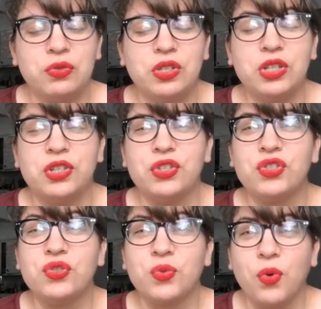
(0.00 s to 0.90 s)
you to
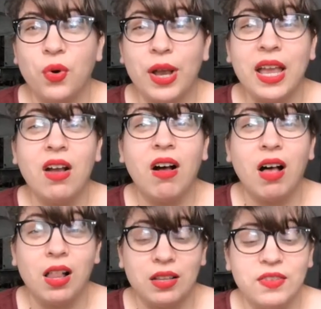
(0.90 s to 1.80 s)
destroy
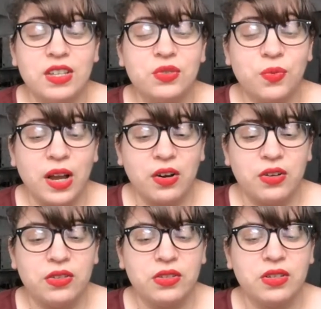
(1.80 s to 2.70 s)
all of his
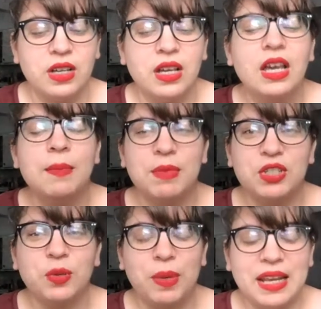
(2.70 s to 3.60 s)
records."
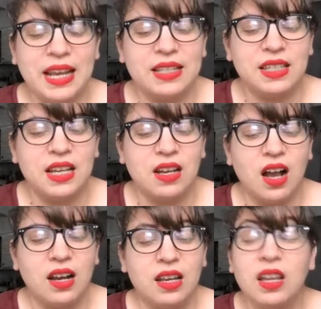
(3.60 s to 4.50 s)
Mr. Pendanski
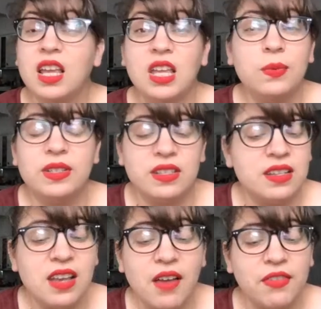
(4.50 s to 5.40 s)
nodded. "He was
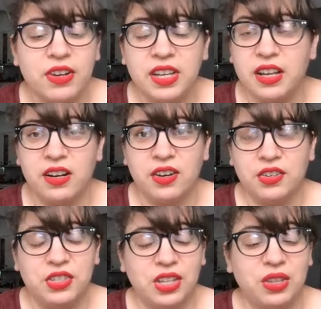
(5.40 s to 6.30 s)
never here,"
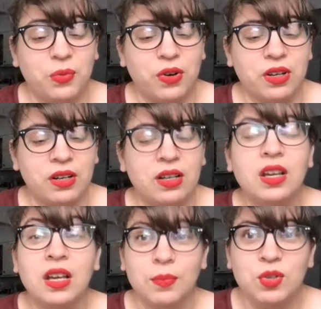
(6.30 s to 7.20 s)
said the warden.
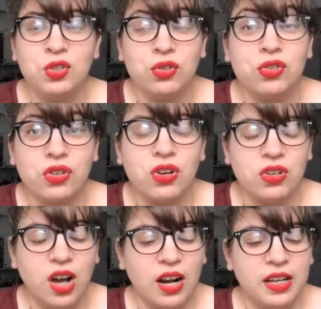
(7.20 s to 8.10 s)
Mr. Sir
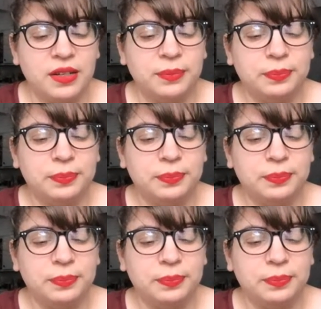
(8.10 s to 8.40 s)
nodded.